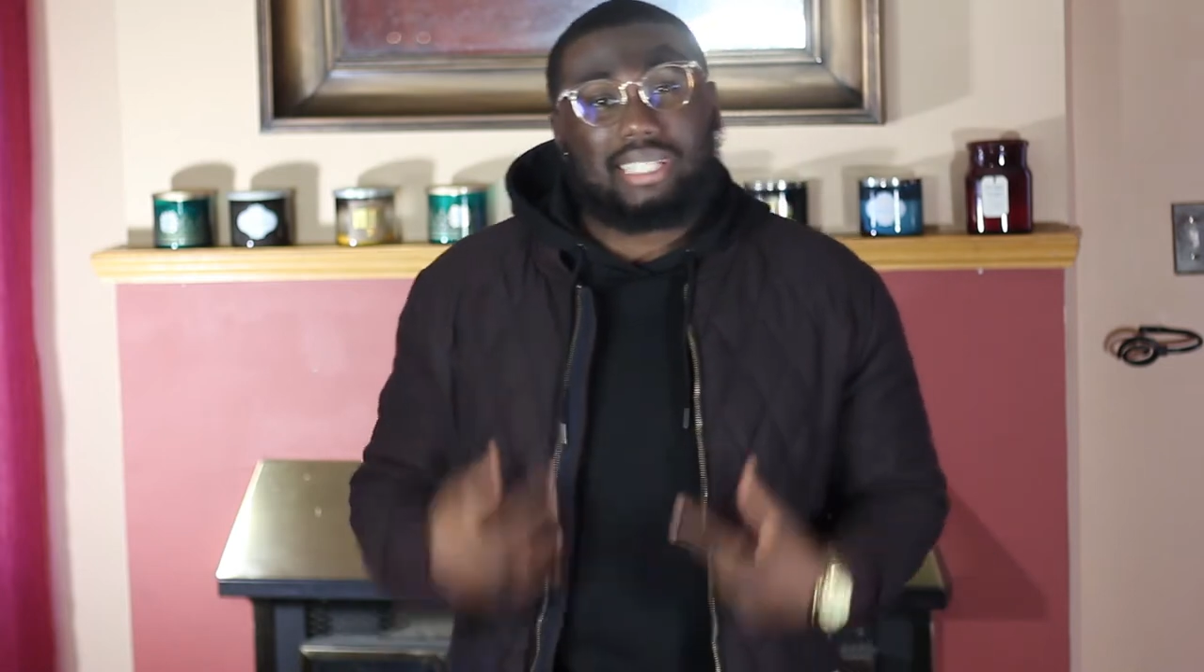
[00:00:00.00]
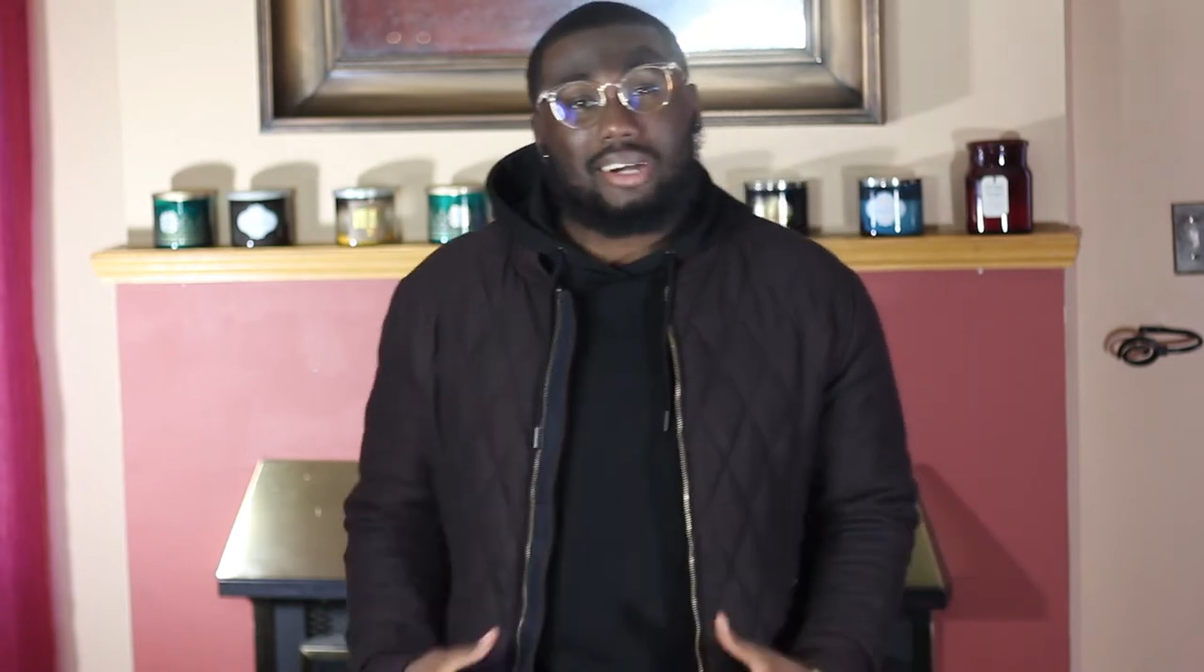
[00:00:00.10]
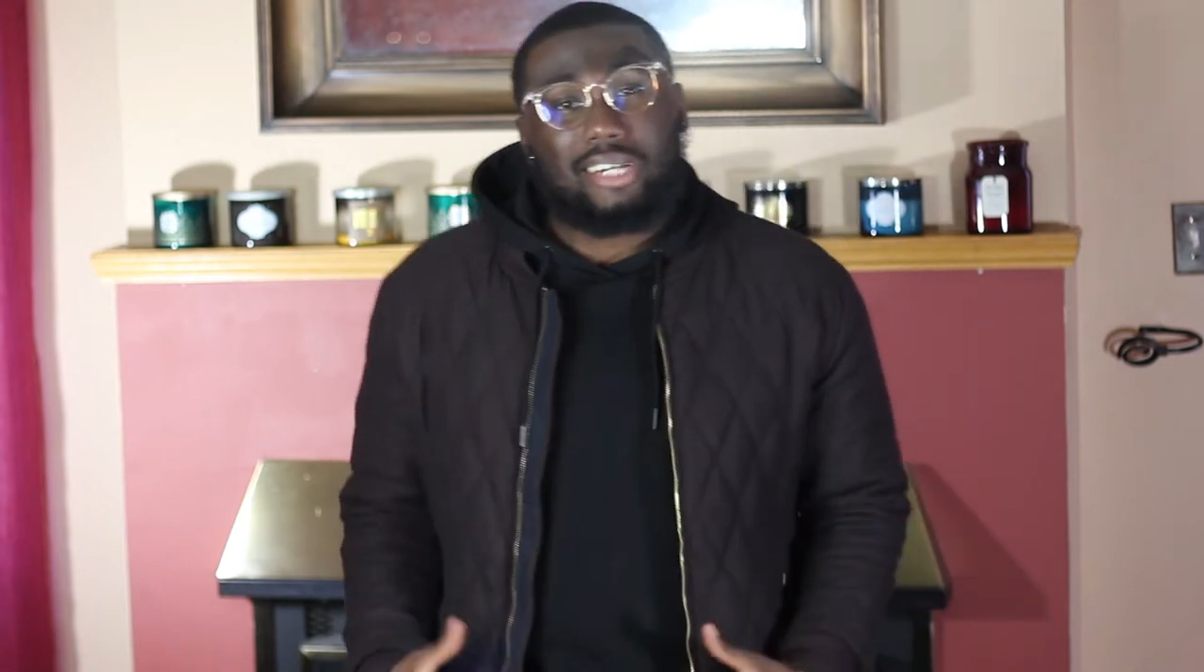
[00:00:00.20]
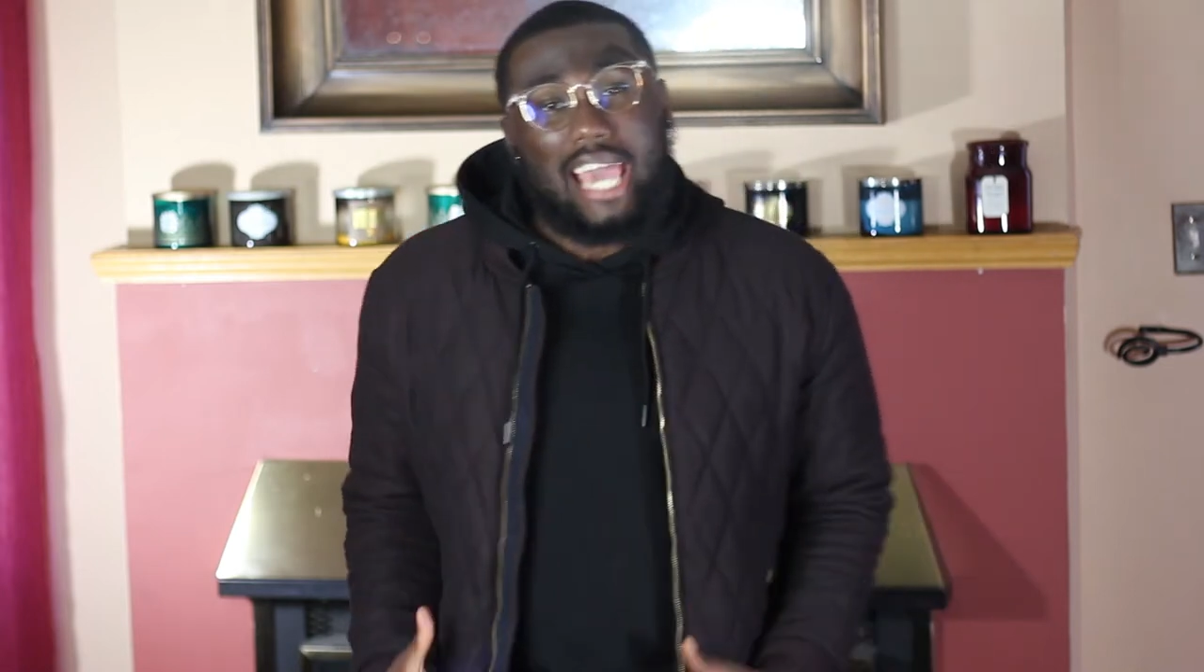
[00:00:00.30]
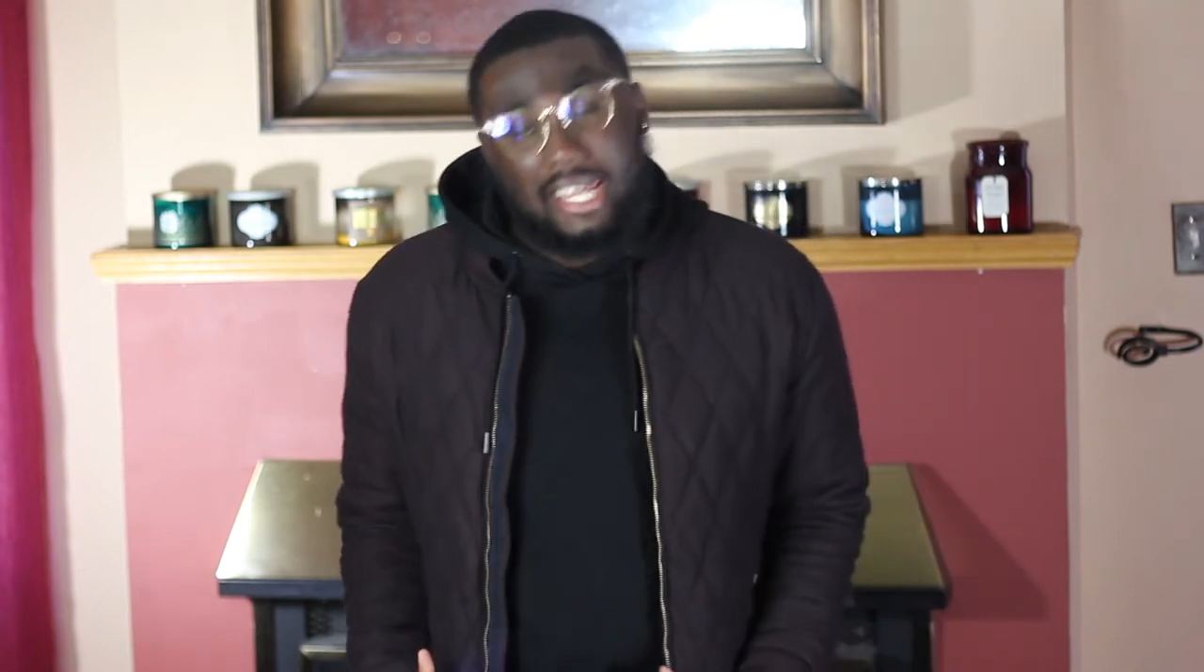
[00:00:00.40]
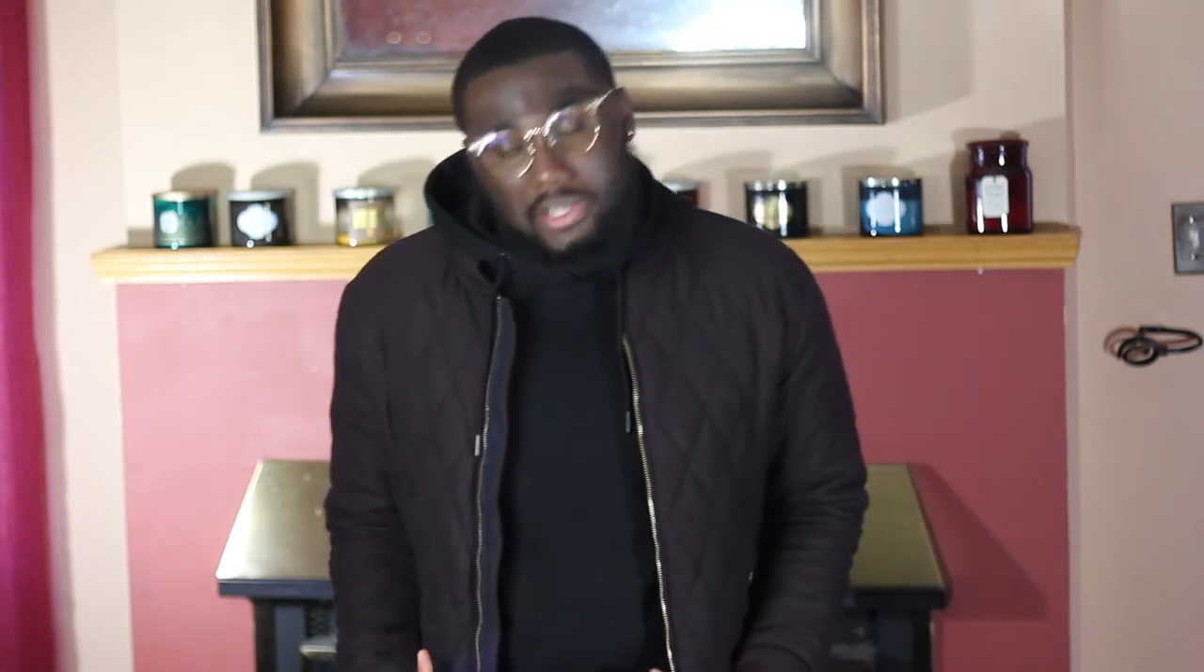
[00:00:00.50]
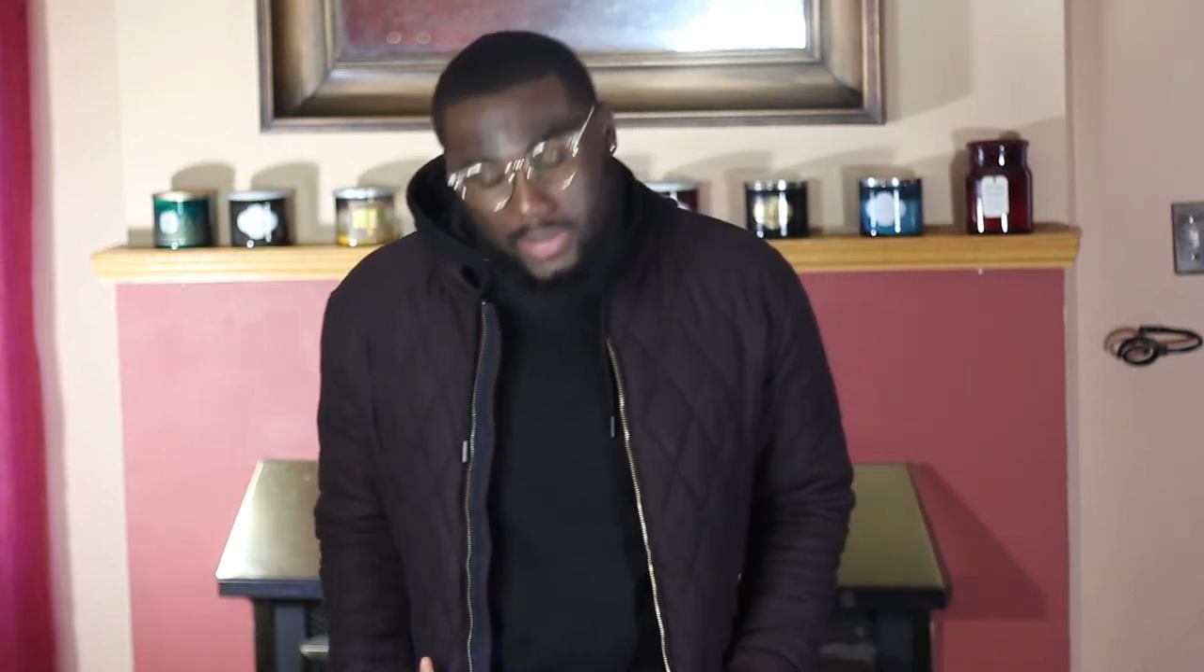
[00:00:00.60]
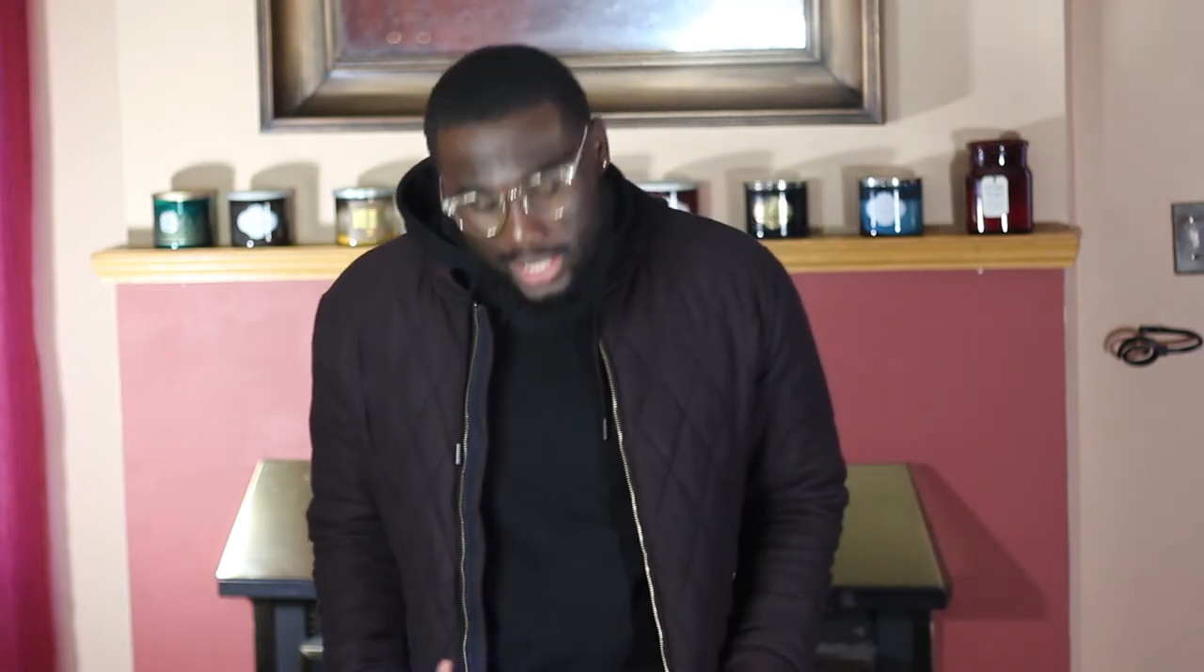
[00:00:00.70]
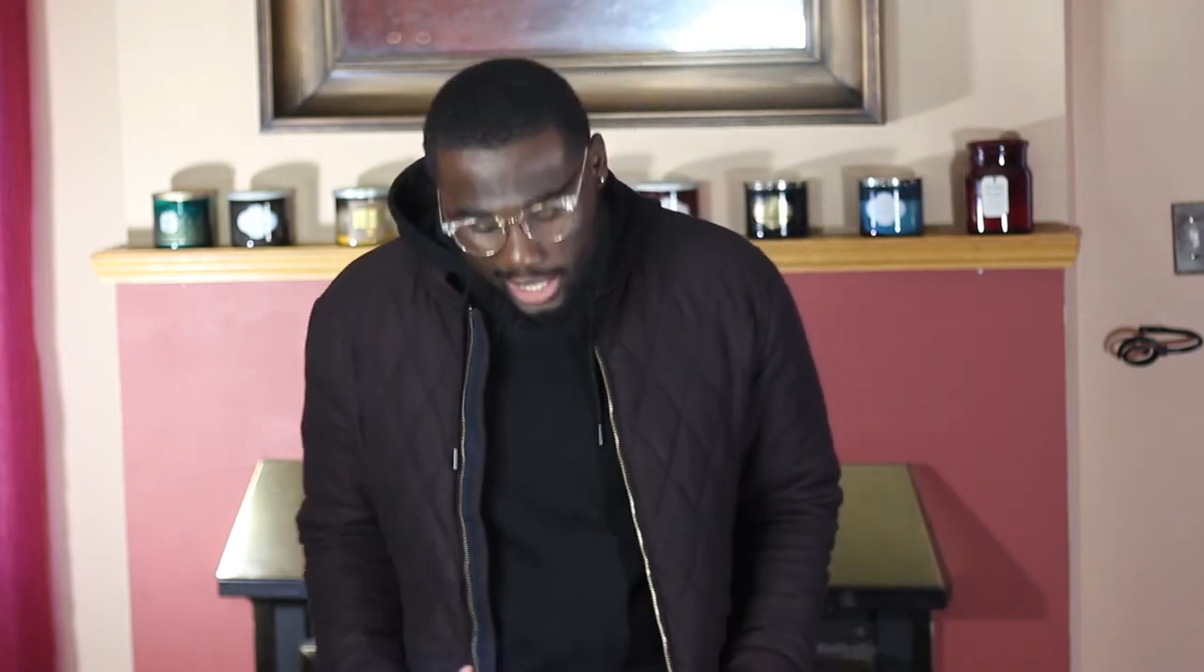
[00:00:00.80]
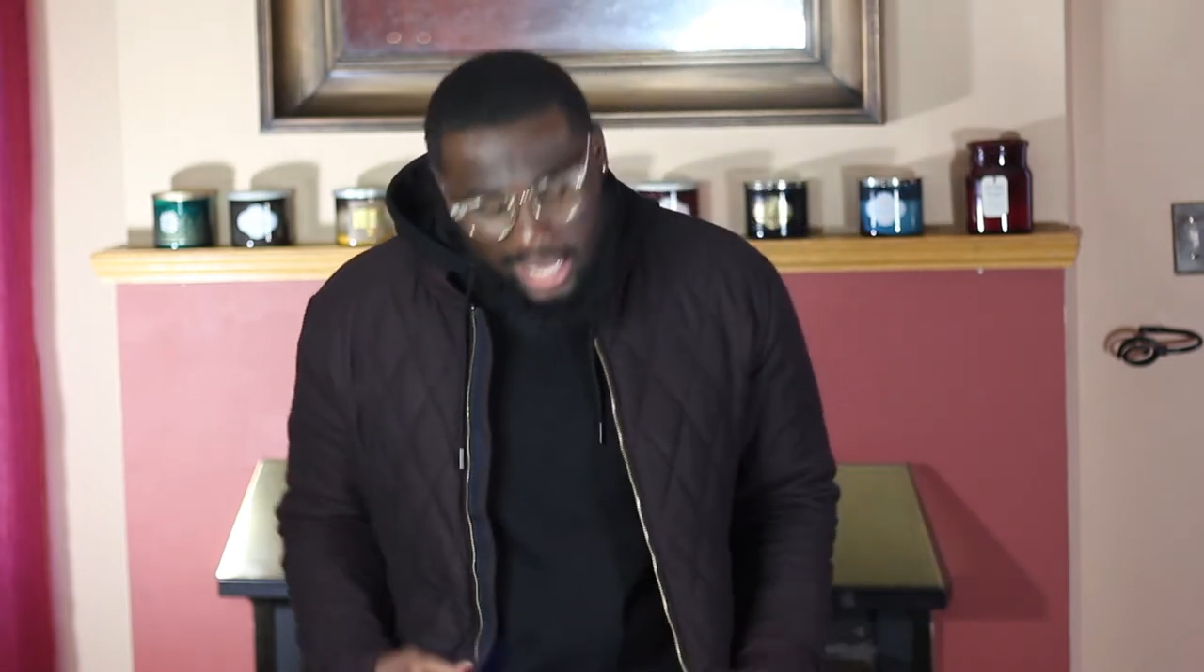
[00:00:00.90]
down
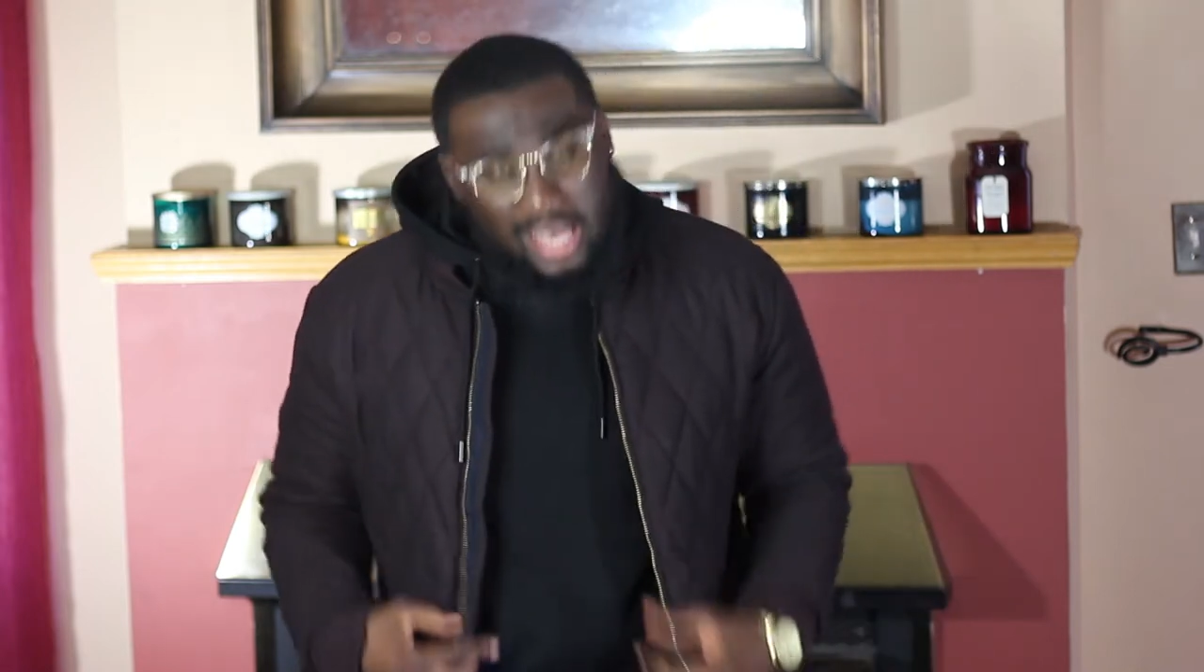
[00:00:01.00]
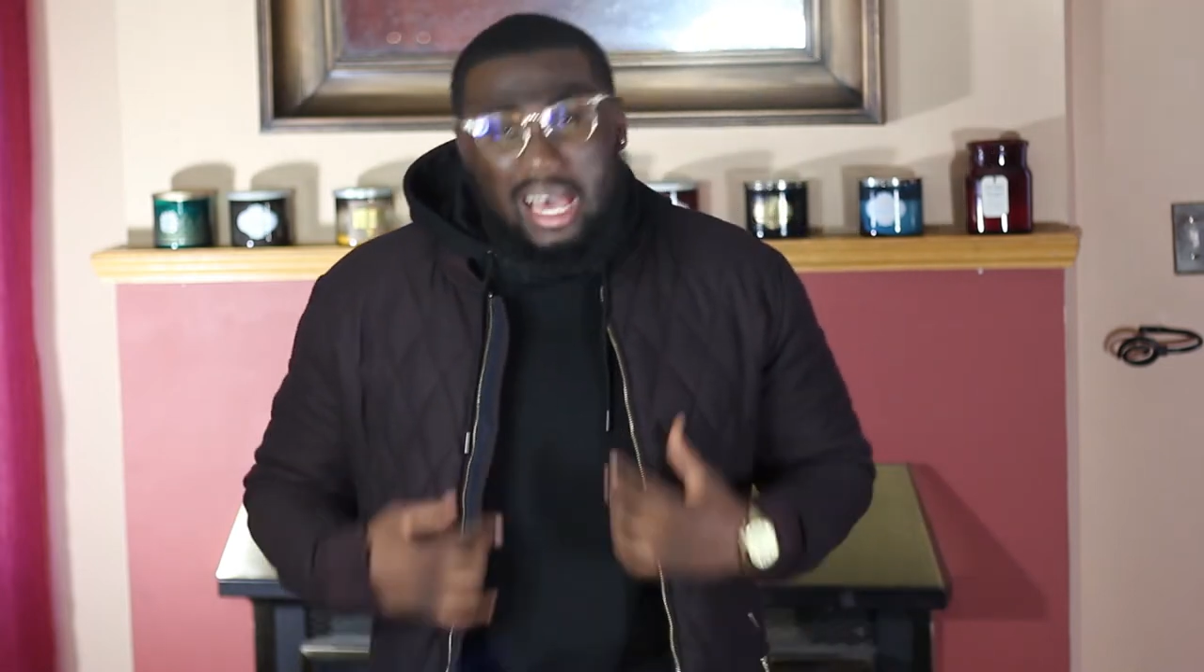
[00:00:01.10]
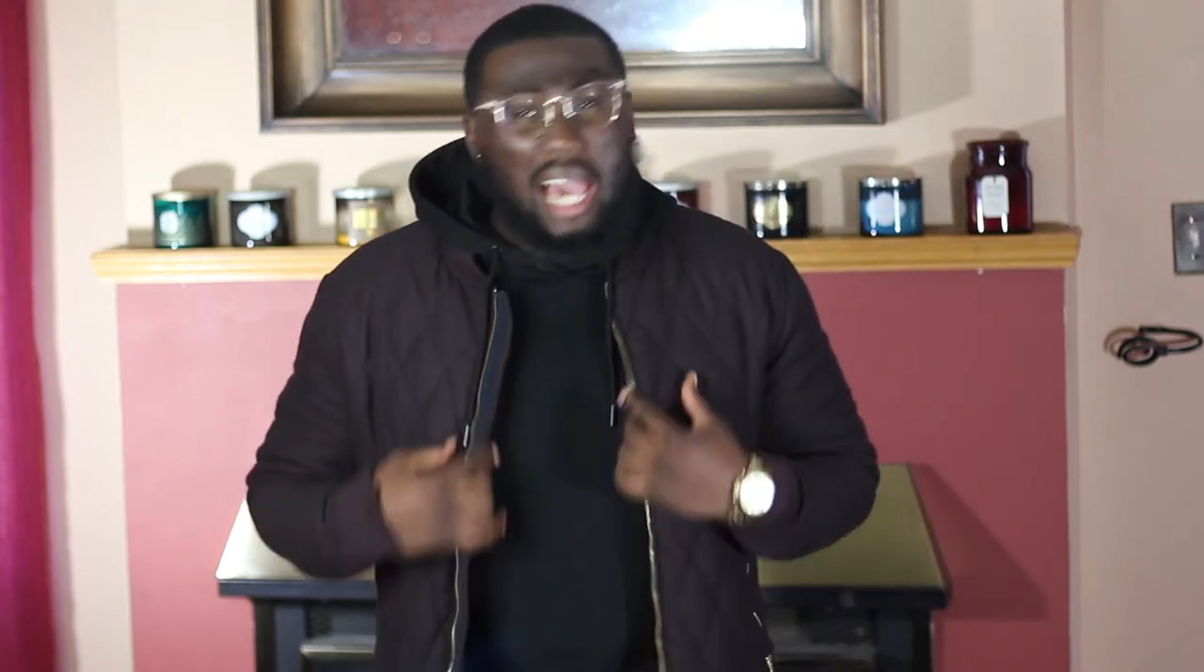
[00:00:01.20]
casually.